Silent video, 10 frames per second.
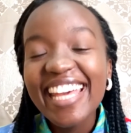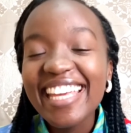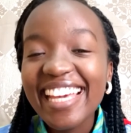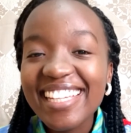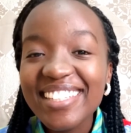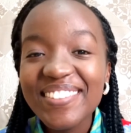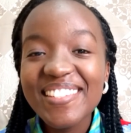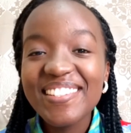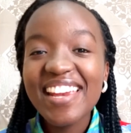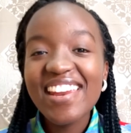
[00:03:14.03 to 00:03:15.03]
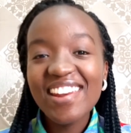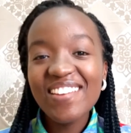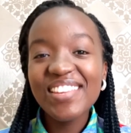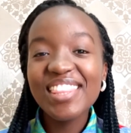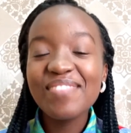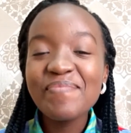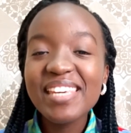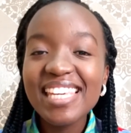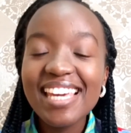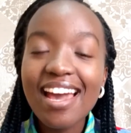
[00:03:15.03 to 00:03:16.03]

Yeah, she was sharing with me